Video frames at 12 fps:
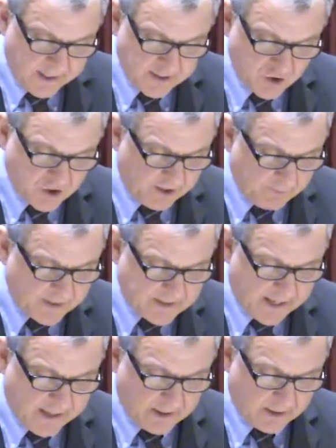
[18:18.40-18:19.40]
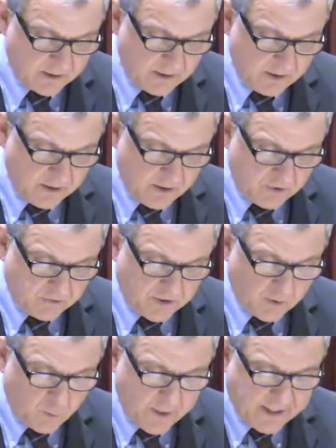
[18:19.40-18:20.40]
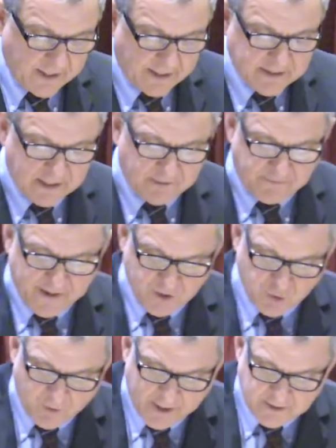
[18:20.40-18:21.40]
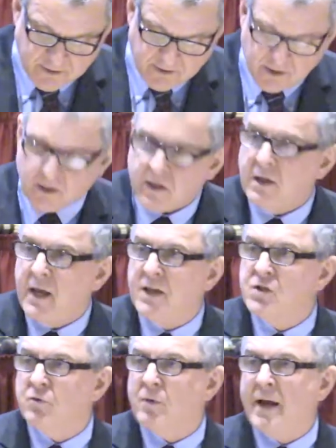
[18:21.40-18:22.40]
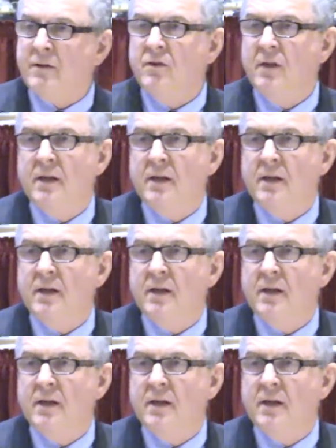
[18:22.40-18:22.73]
and achievement data so that we can identify trends and direct